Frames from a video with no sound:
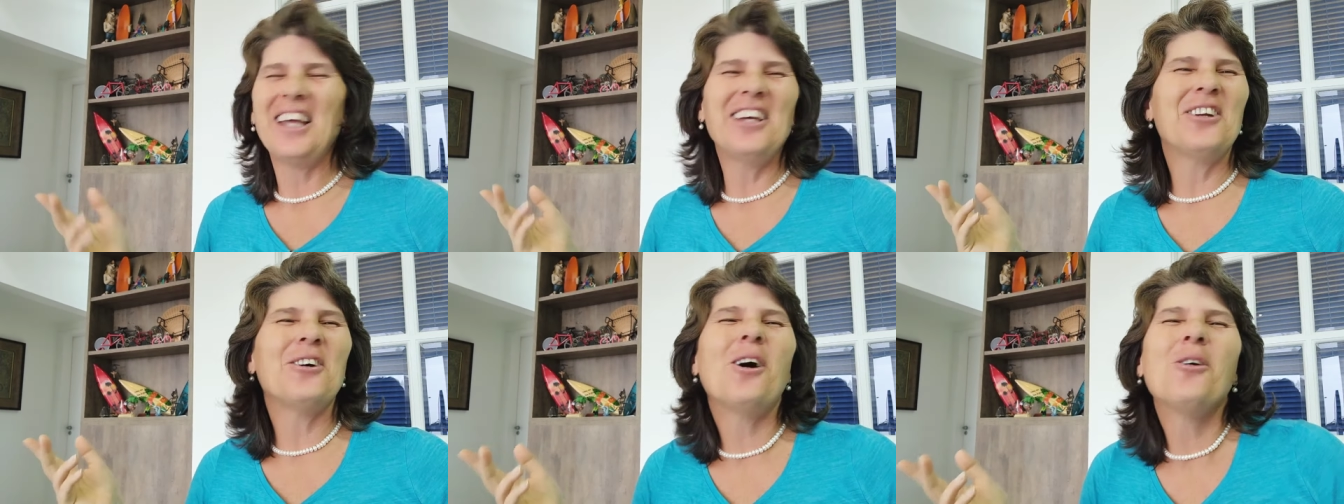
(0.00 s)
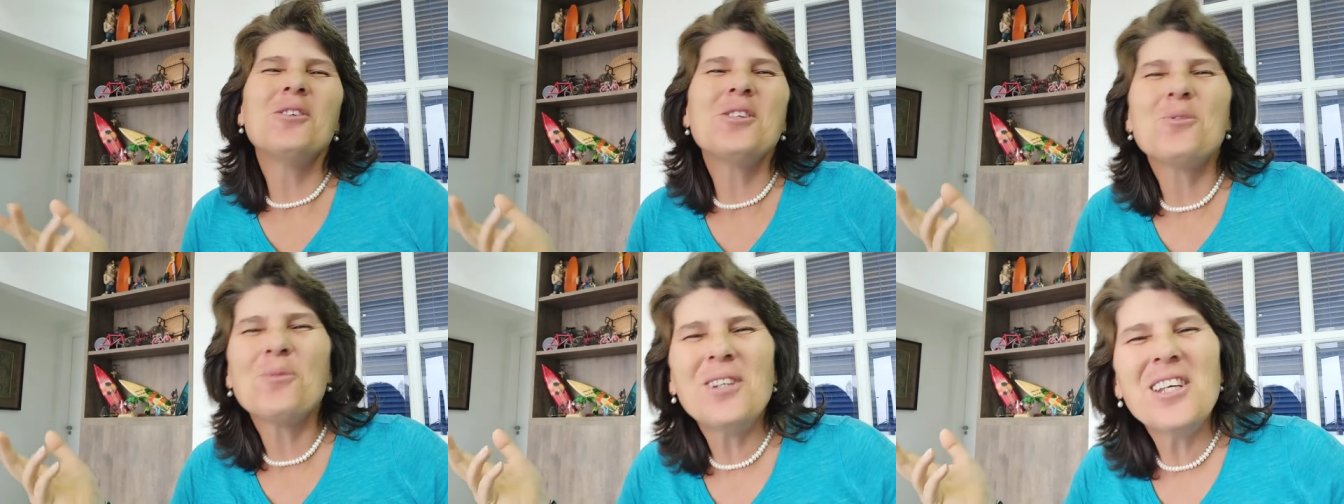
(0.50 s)
you know, I
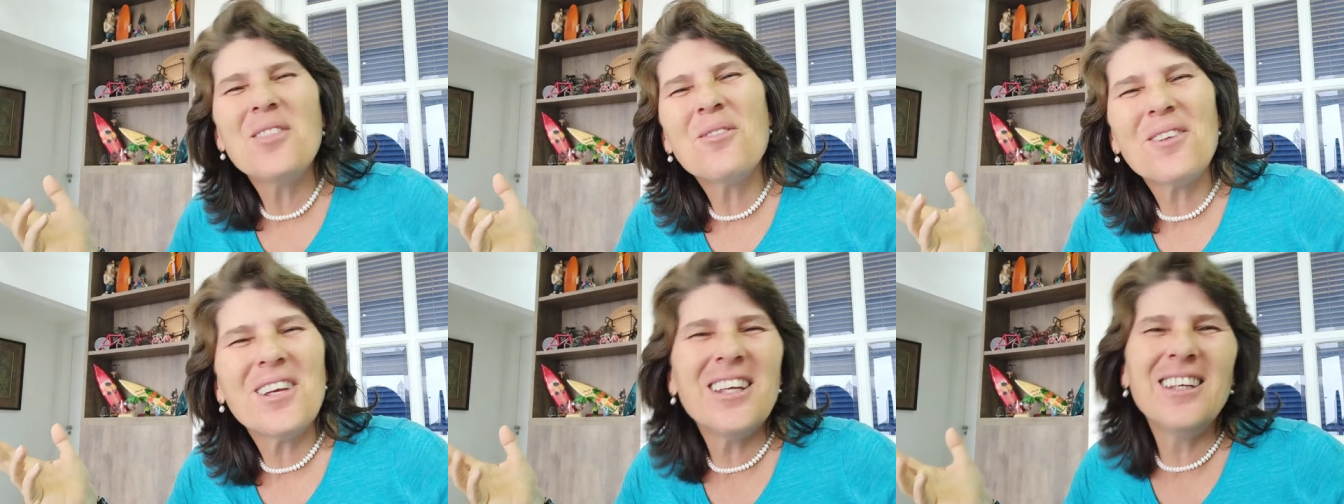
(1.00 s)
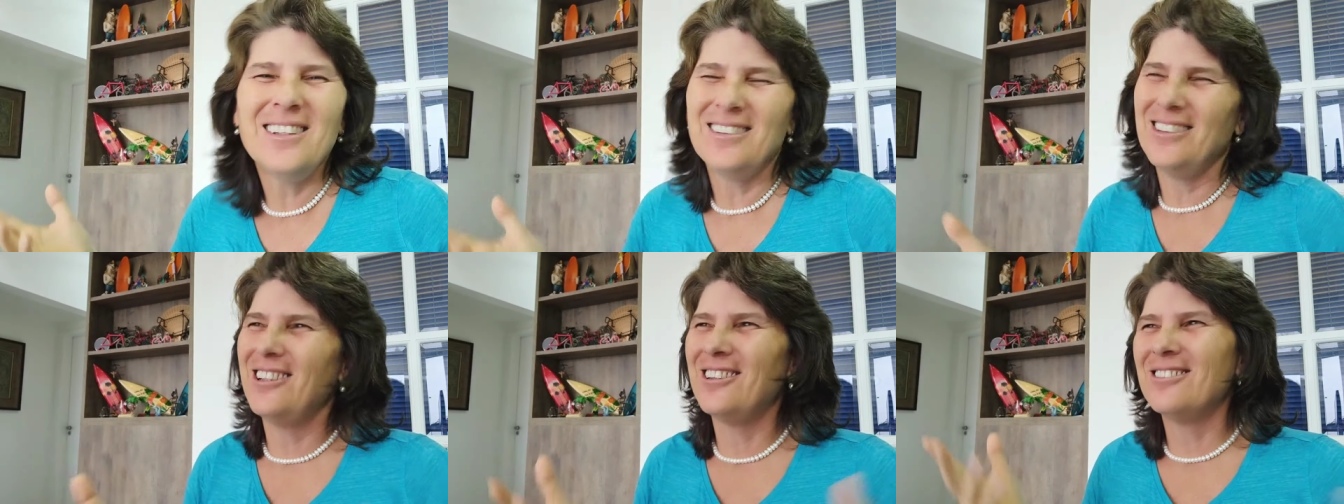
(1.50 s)
was 23,
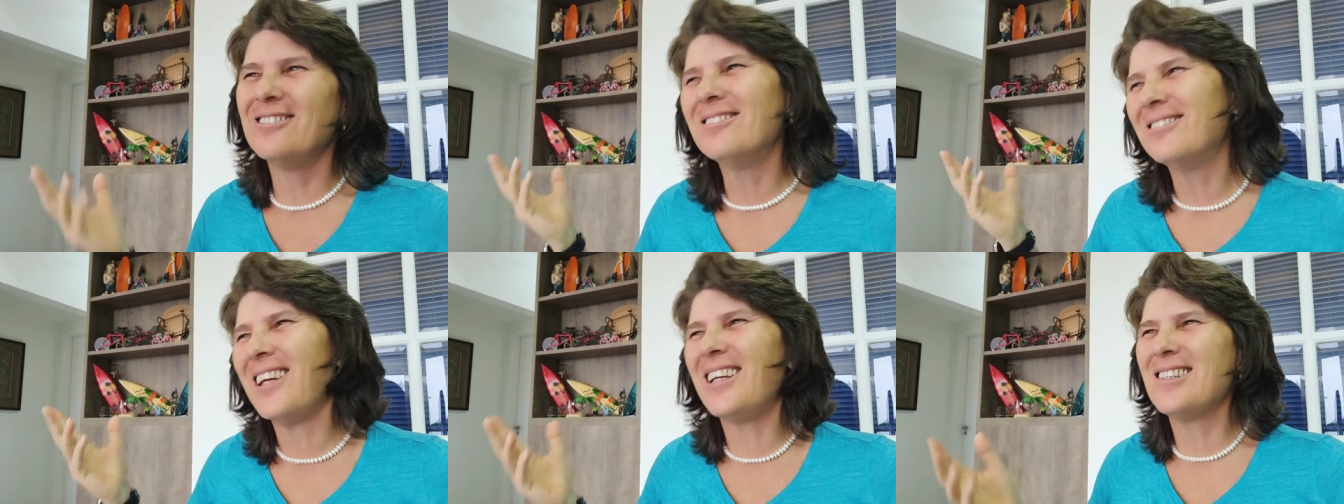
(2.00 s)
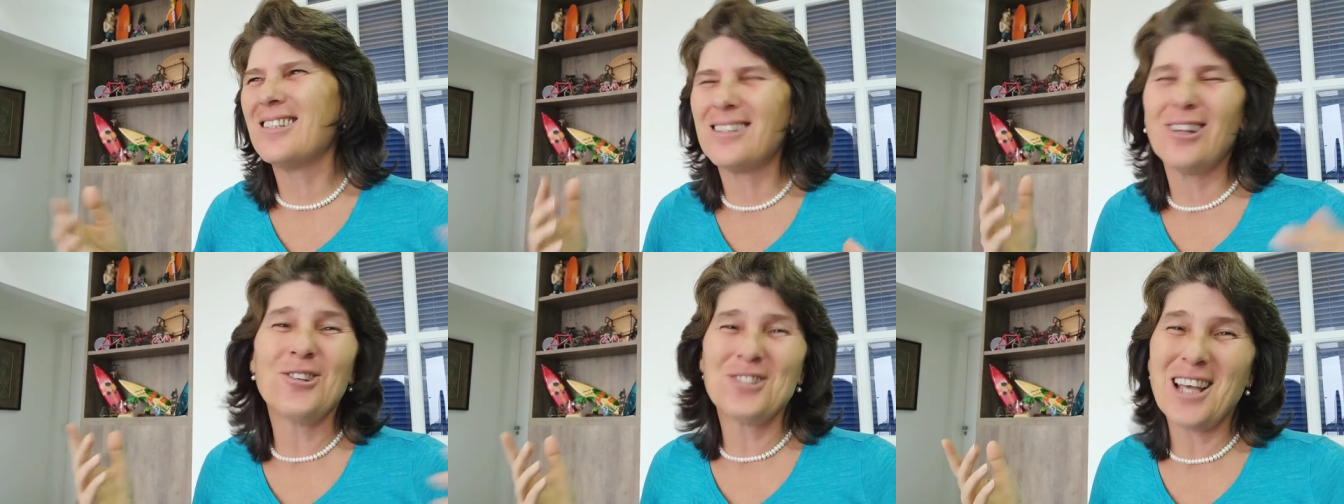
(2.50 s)
you know,
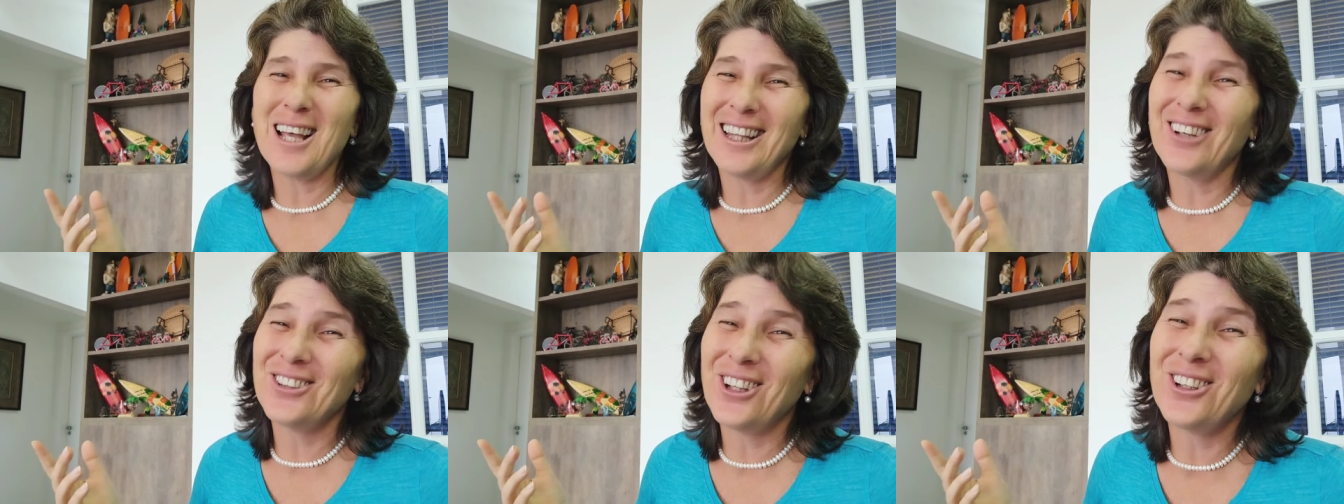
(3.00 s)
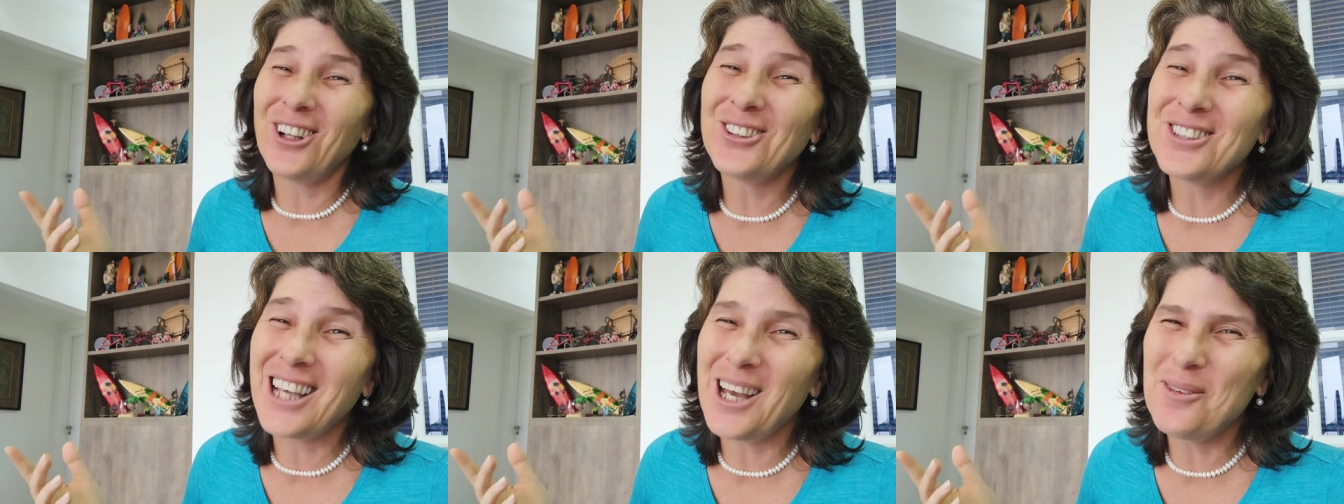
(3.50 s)
that's long time, long, long,
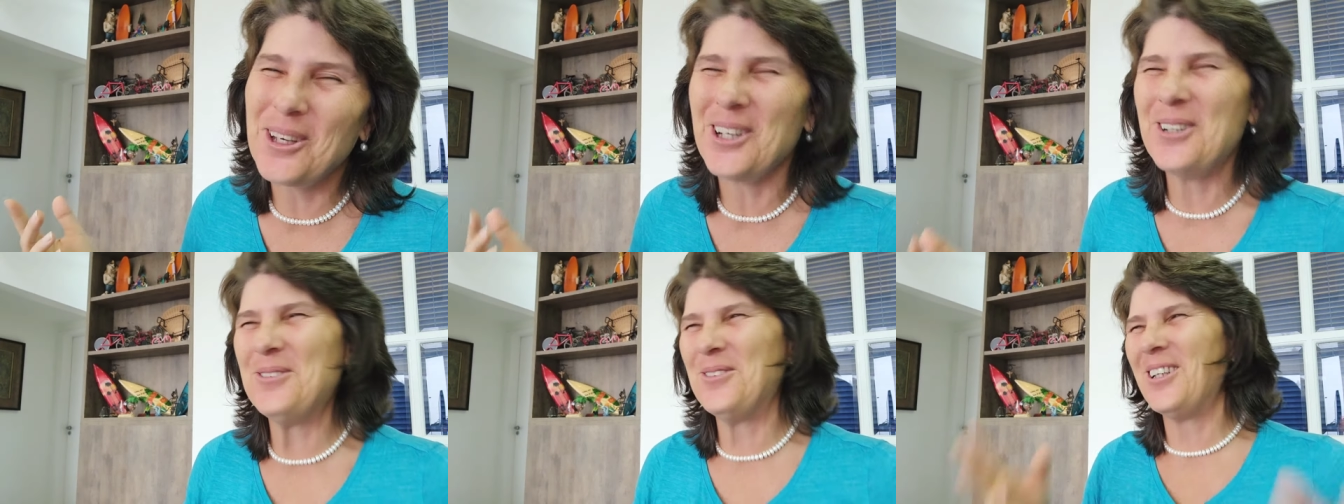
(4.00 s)
long time ago.